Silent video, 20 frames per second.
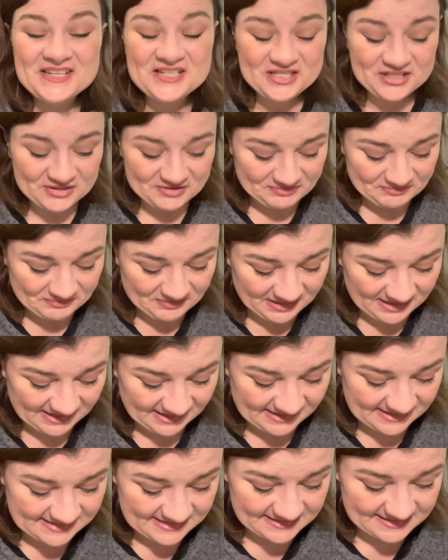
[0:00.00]
to
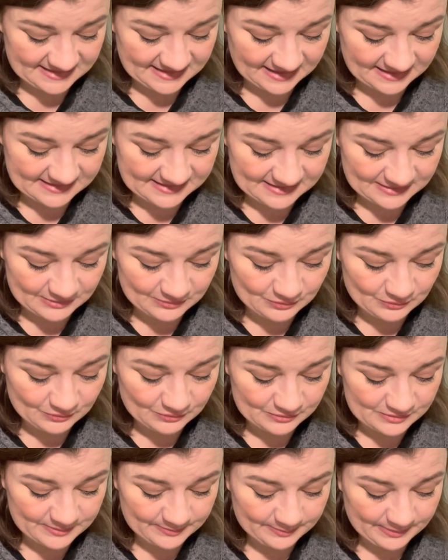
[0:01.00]
read that
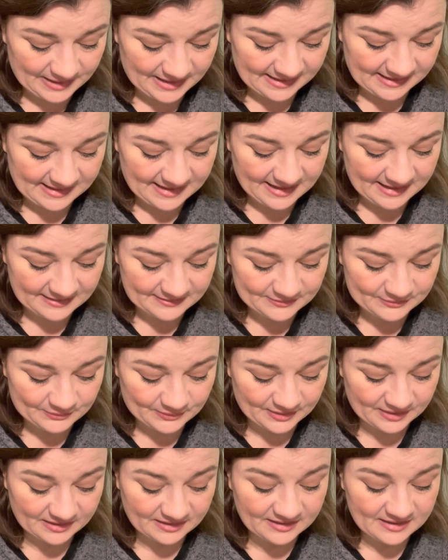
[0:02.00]
Lord
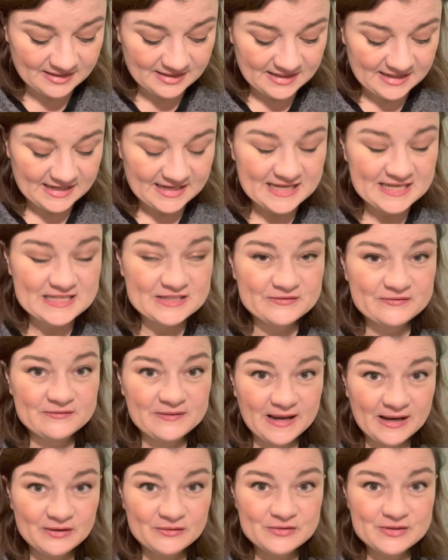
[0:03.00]
Blencathra has
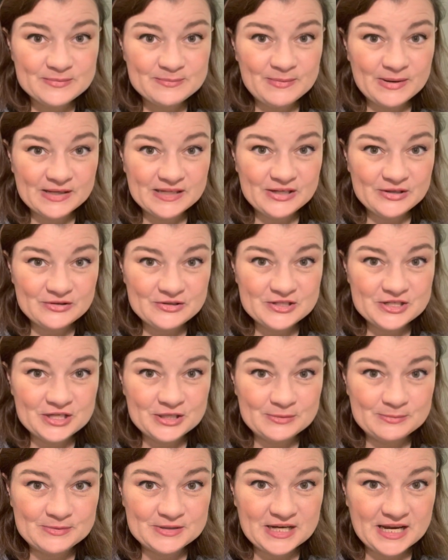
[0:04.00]
found my
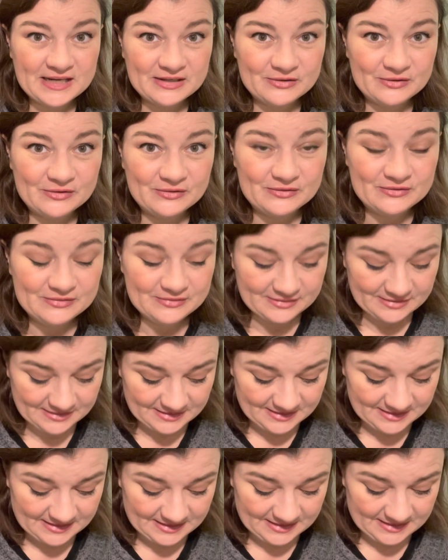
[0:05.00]
YouTube channel
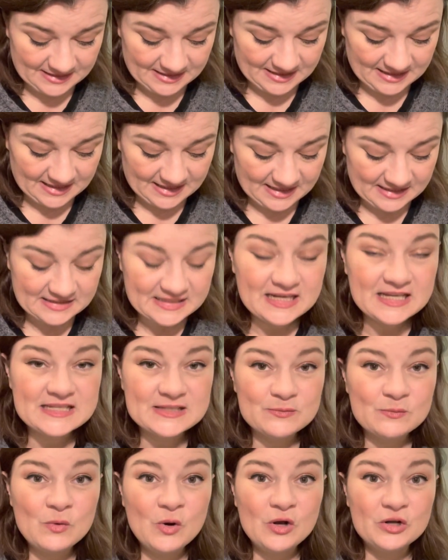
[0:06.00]
and
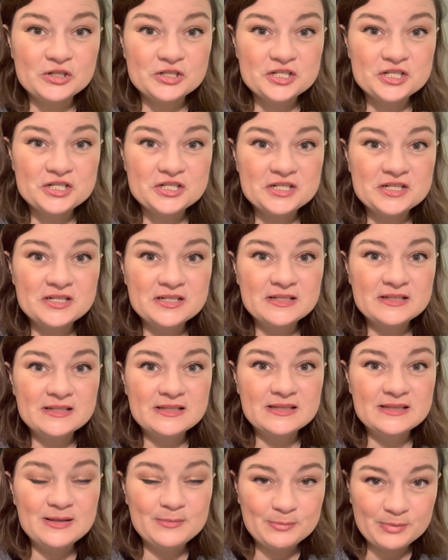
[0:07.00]
has watched
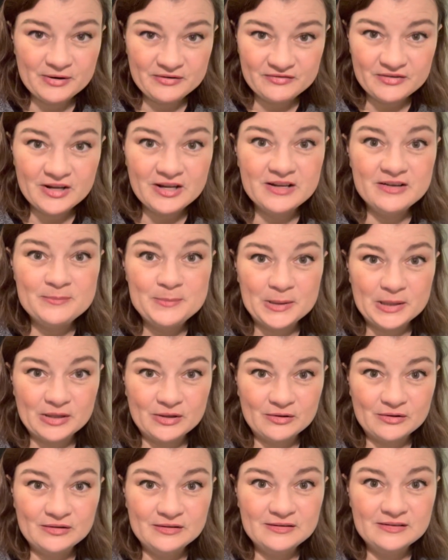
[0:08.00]
the
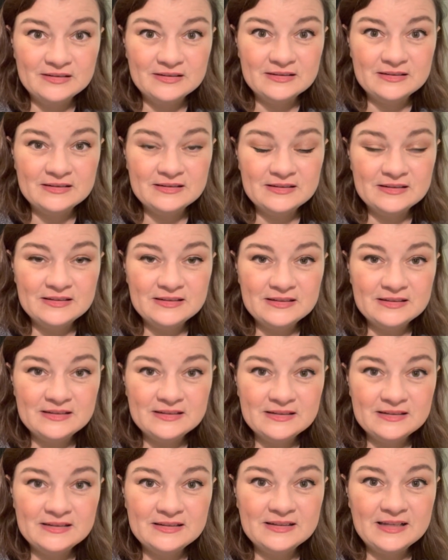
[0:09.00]
proverbial
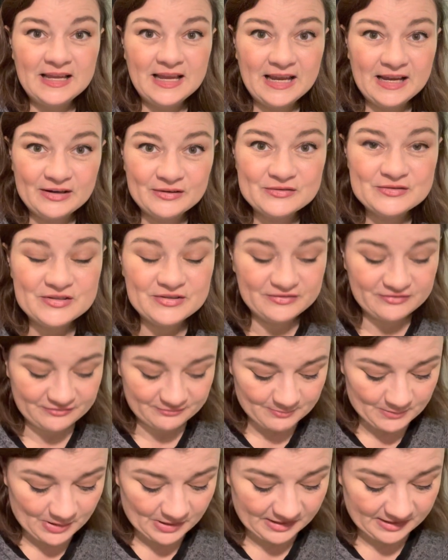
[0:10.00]
out of
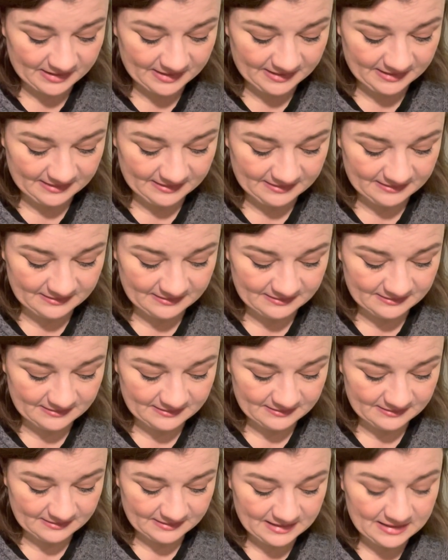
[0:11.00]
my
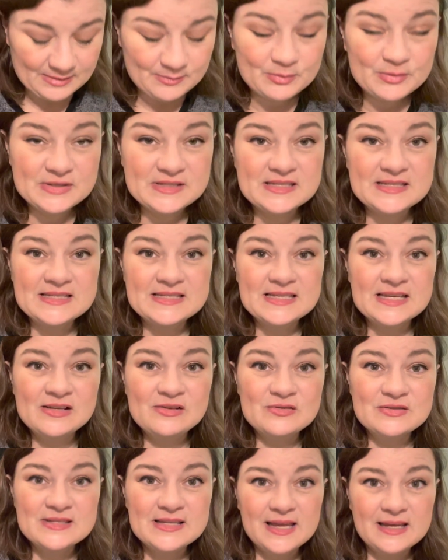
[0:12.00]
Keep Prison
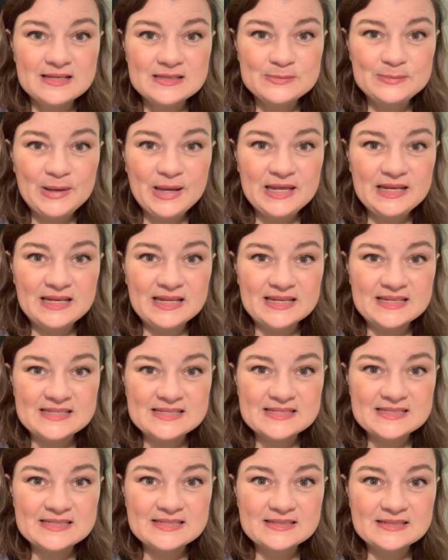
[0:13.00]
Single Sex
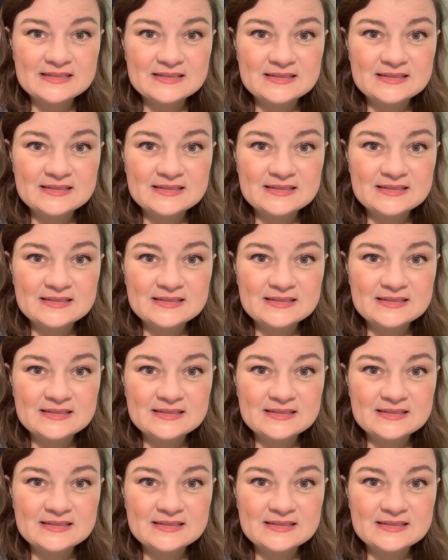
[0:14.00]
playlist.